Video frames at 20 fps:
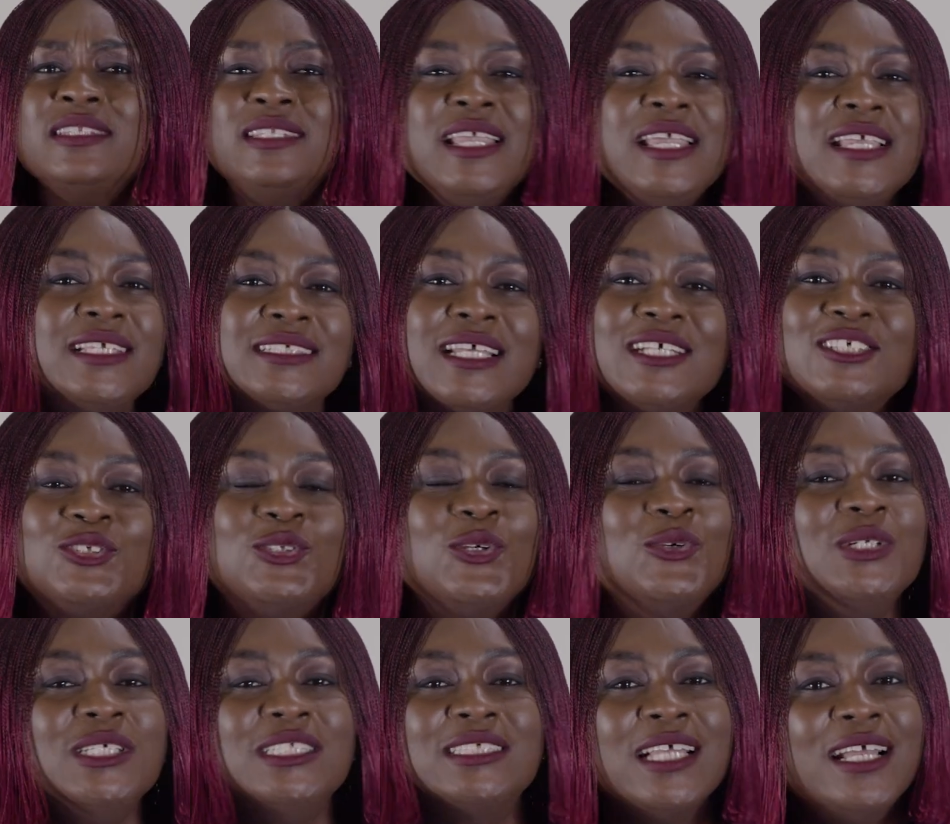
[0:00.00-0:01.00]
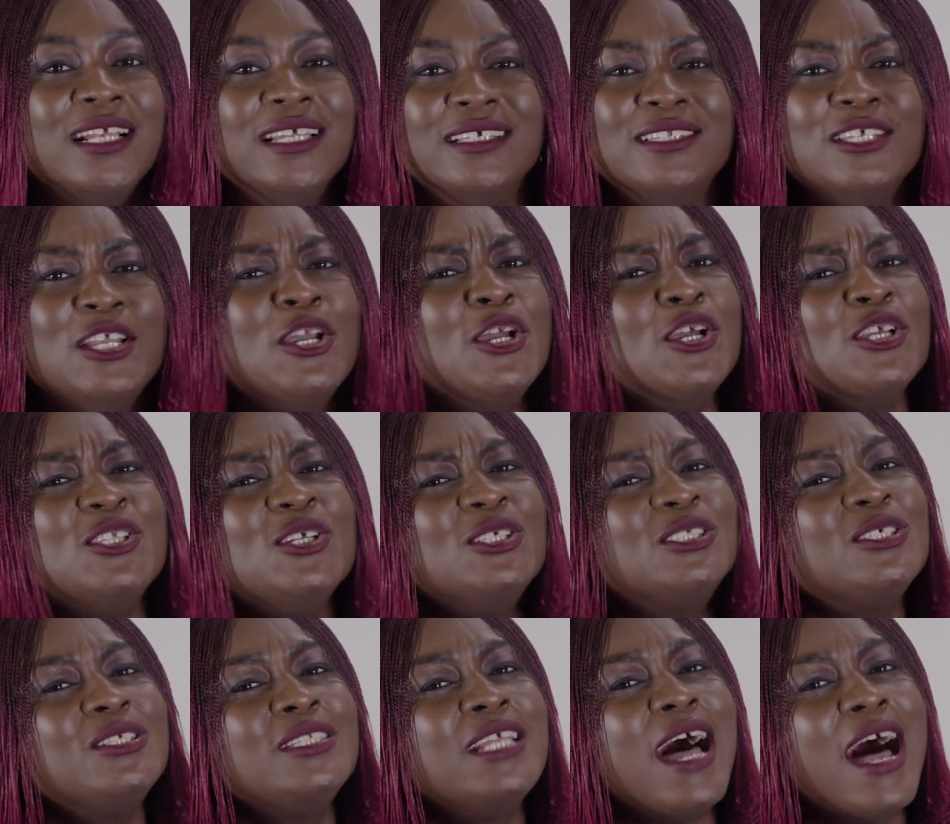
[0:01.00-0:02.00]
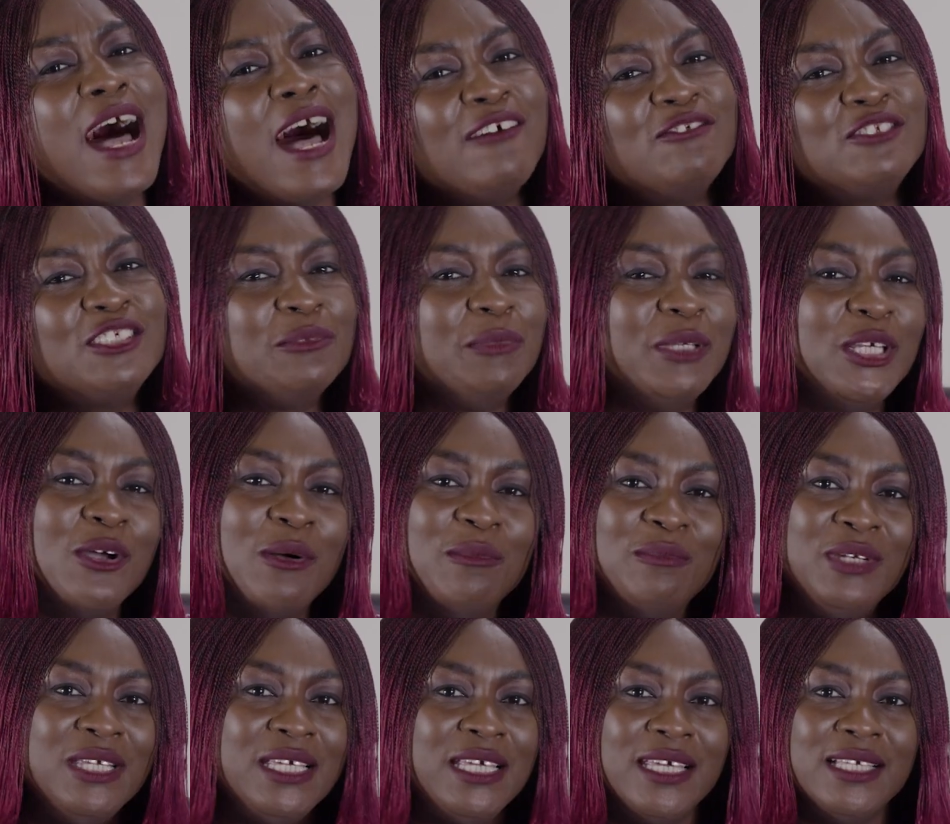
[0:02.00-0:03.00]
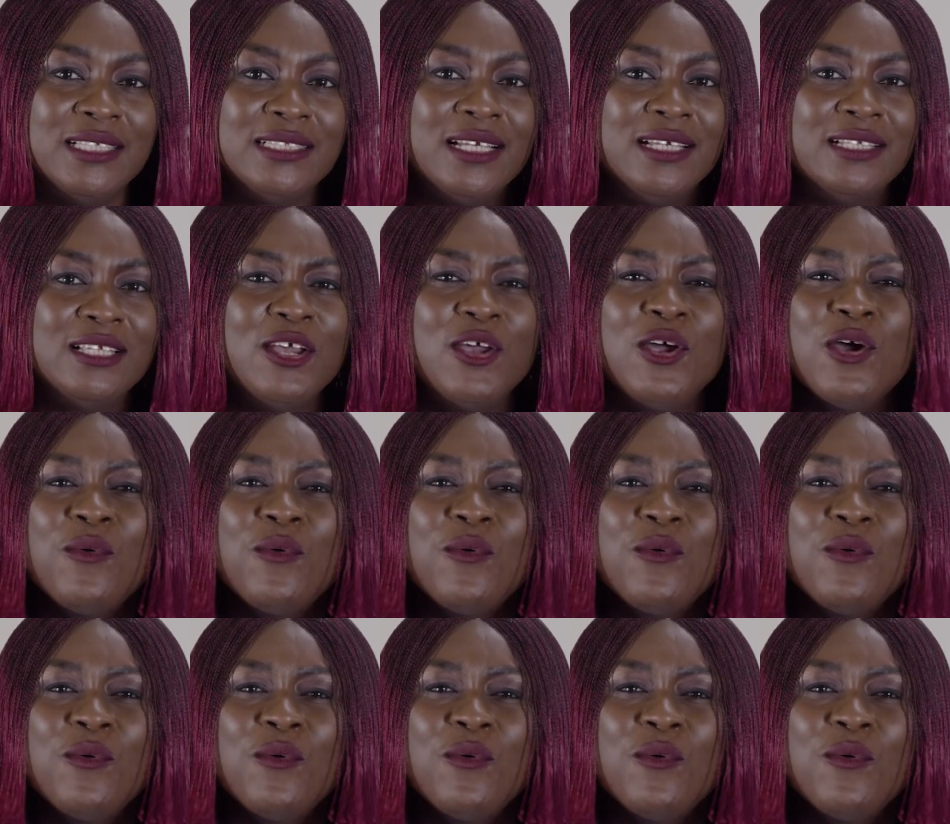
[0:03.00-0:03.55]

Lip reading: Data storytelling doesn't have to be complicated.